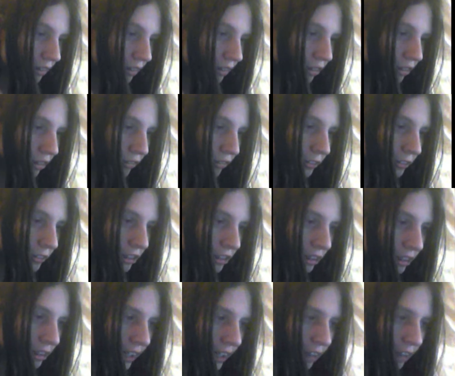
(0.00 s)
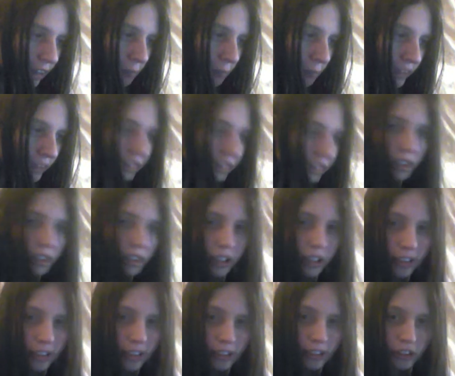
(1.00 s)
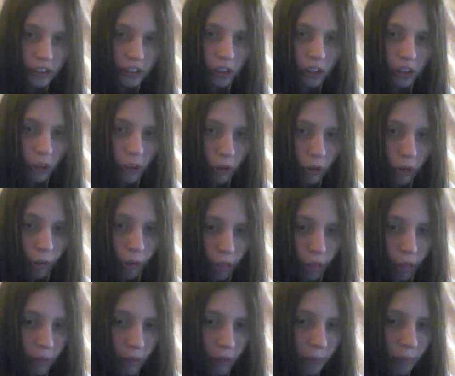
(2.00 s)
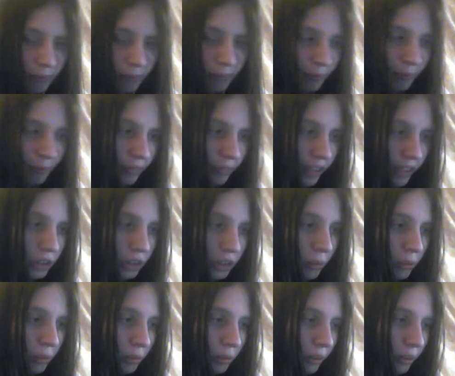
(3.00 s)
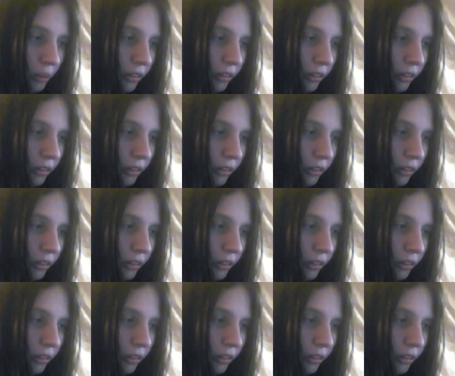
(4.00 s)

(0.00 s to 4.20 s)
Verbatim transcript: the first element is earth that is what we are